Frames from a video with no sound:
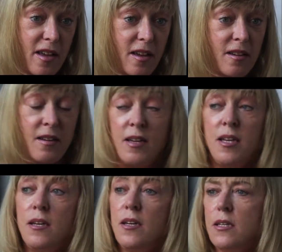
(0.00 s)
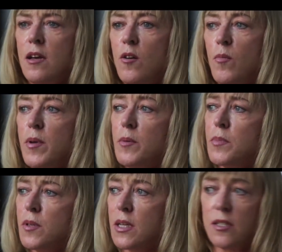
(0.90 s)
can to help
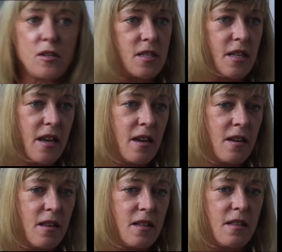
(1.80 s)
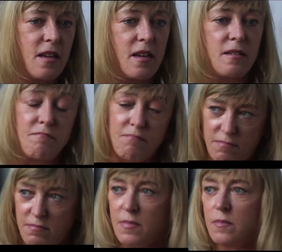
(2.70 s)
people understand that they
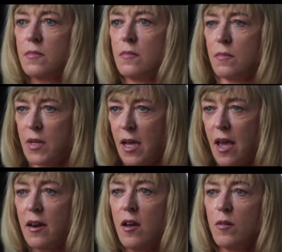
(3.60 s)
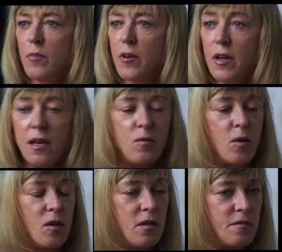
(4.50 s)
can help create a
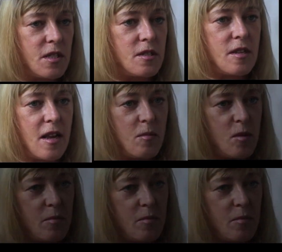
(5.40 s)
world of sustainable